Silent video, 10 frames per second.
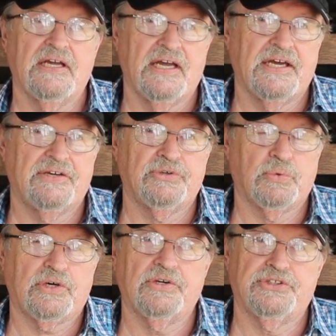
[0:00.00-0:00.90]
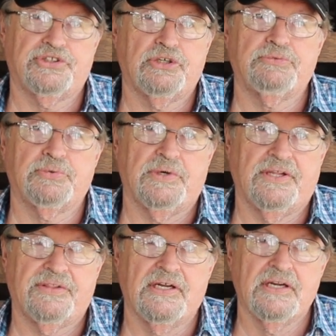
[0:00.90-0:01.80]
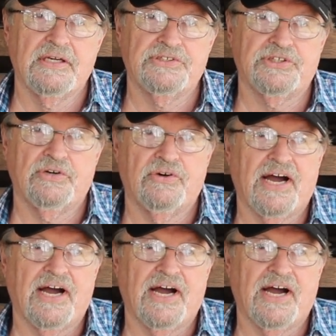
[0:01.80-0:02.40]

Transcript: and to work on the ships with. So